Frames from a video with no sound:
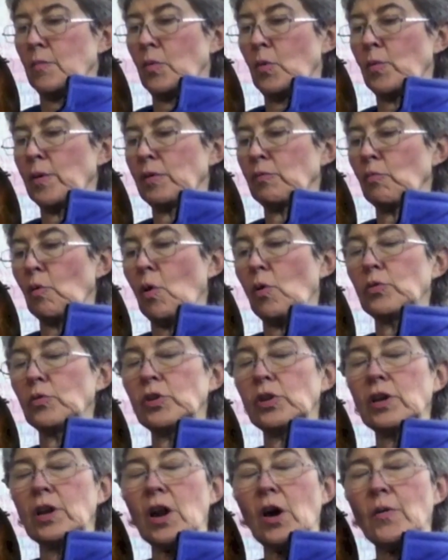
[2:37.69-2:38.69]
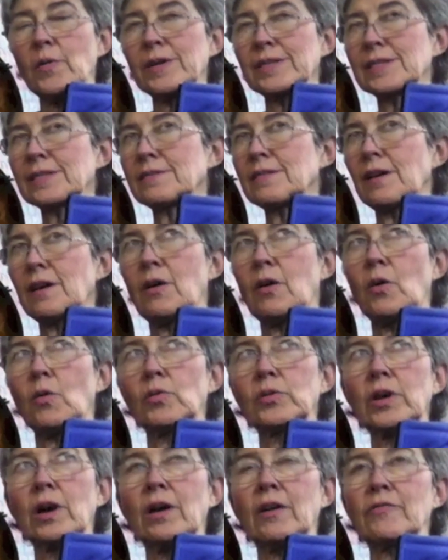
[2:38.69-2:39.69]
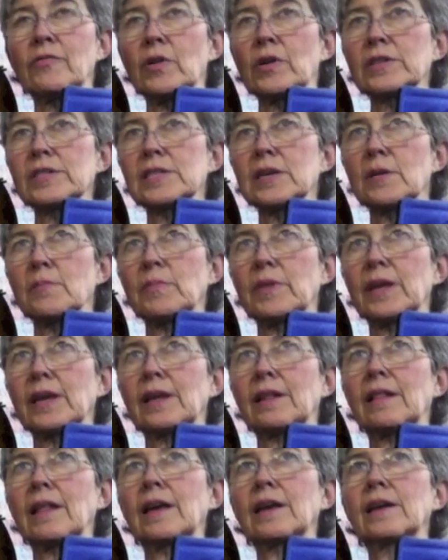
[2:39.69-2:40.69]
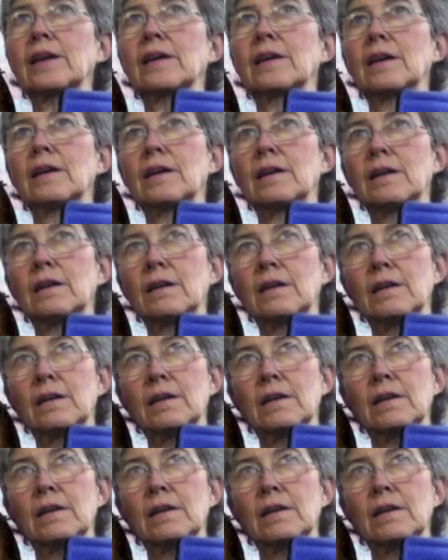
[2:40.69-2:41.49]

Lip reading: But with rolled you can always hold off on something like, I